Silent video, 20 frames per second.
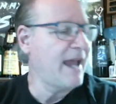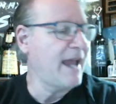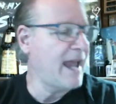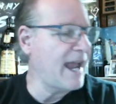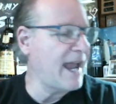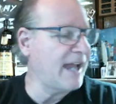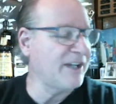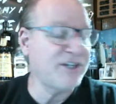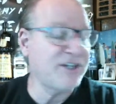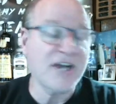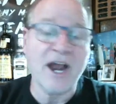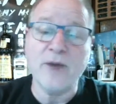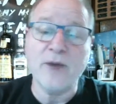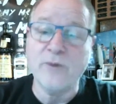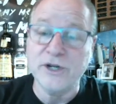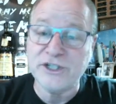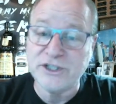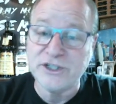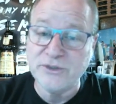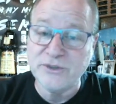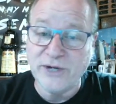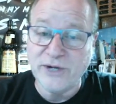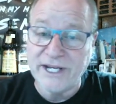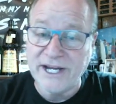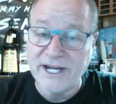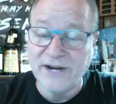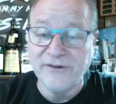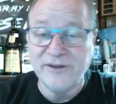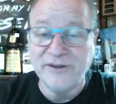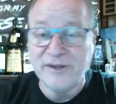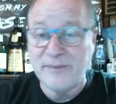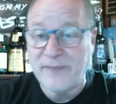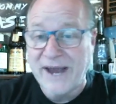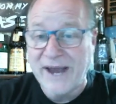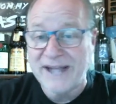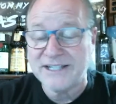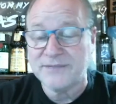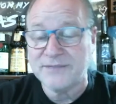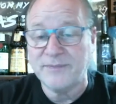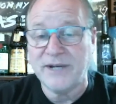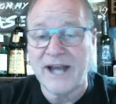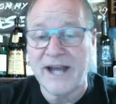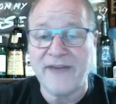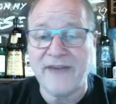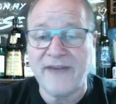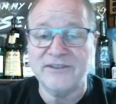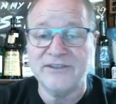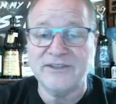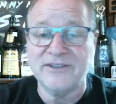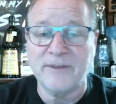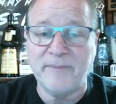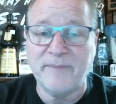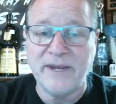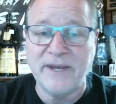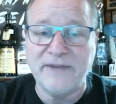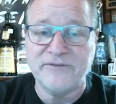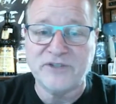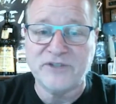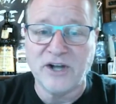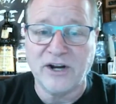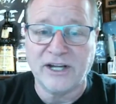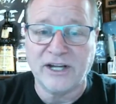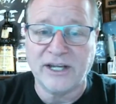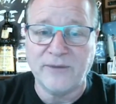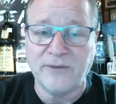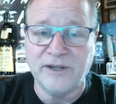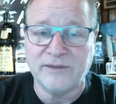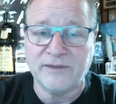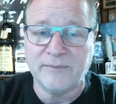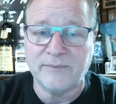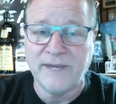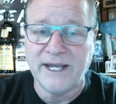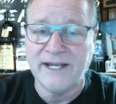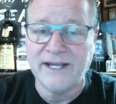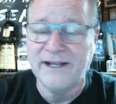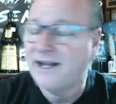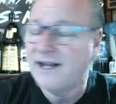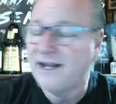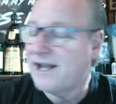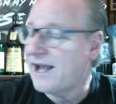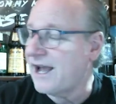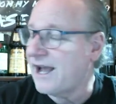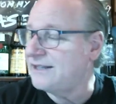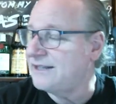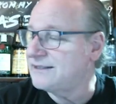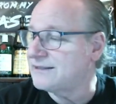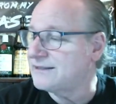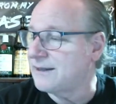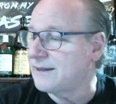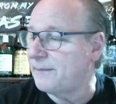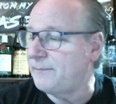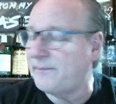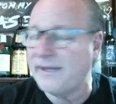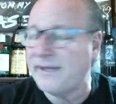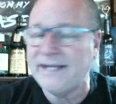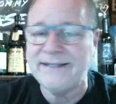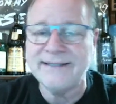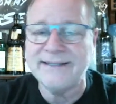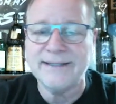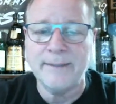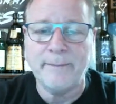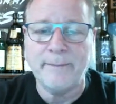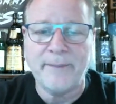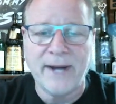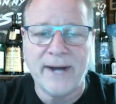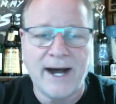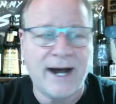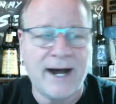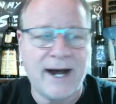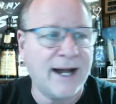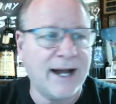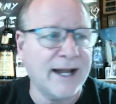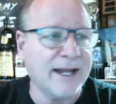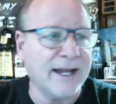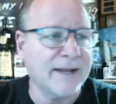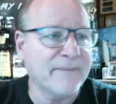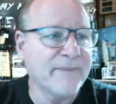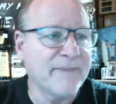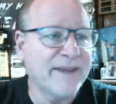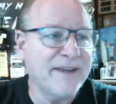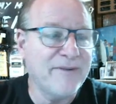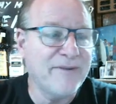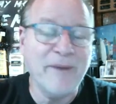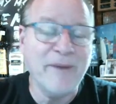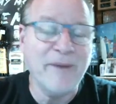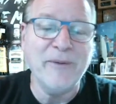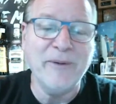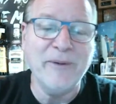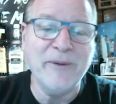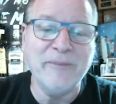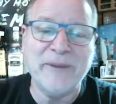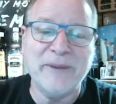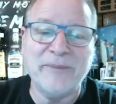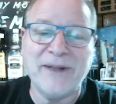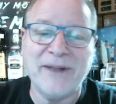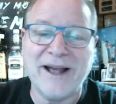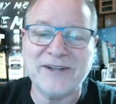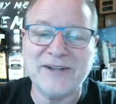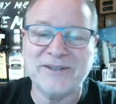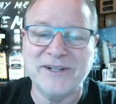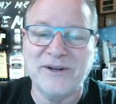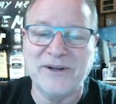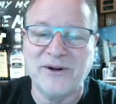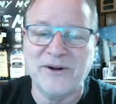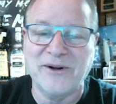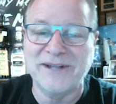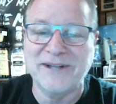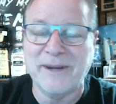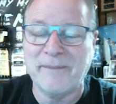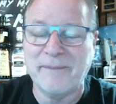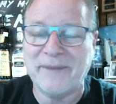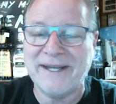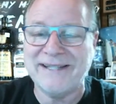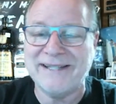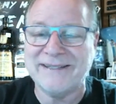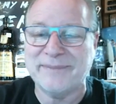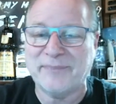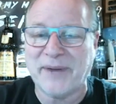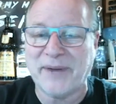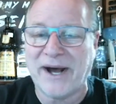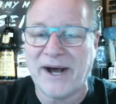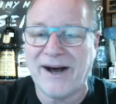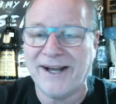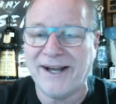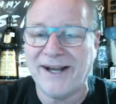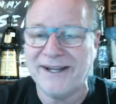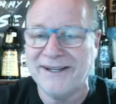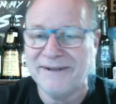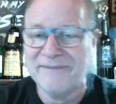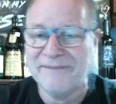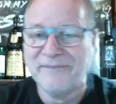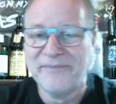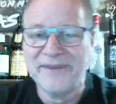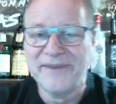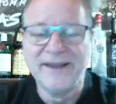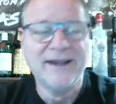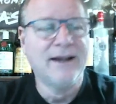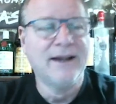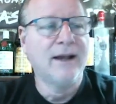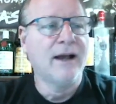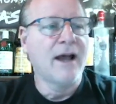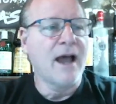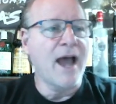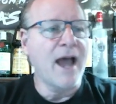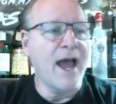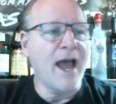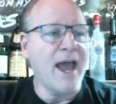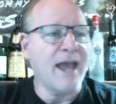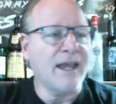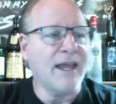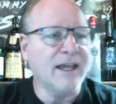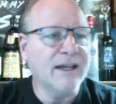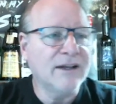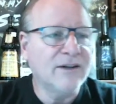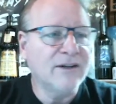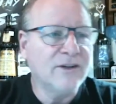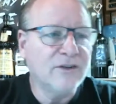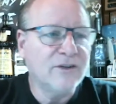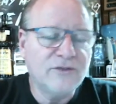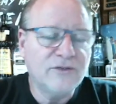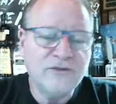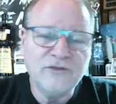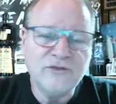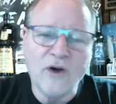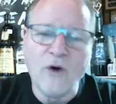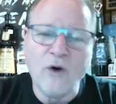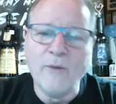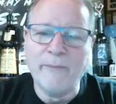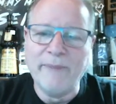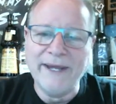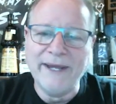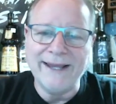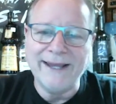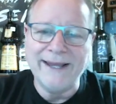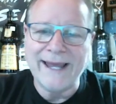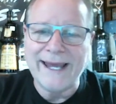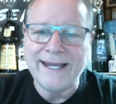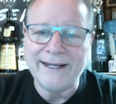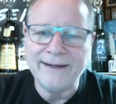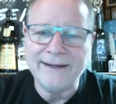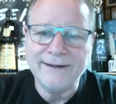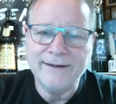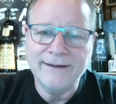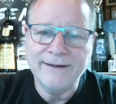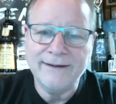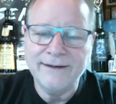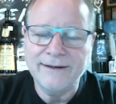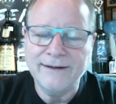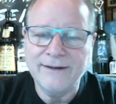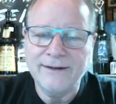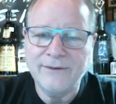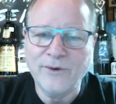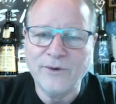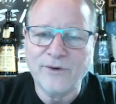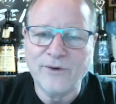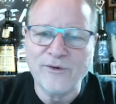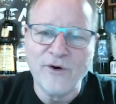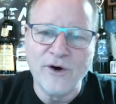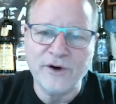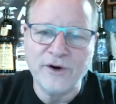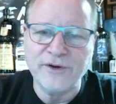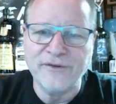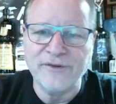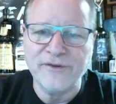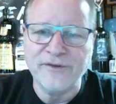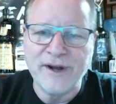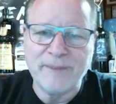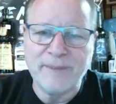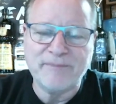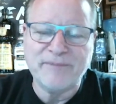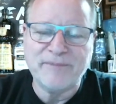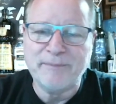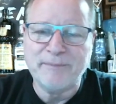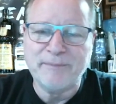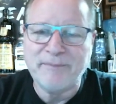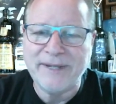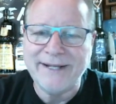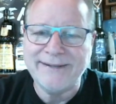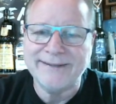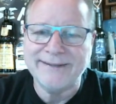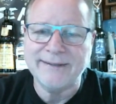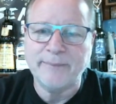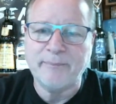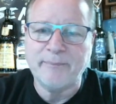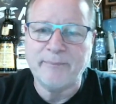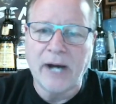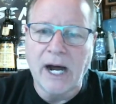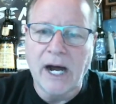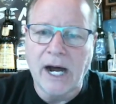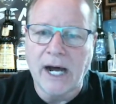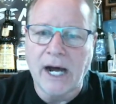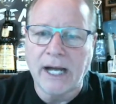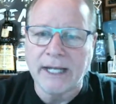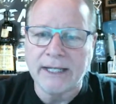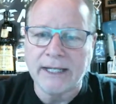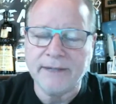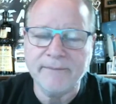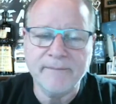Angie, I wish you were here in the basement having some beef jerky with me and some pizza pie. You remember when people actually called it a pizza pie? Hey, don't be late. We're ordering up the pizza pie.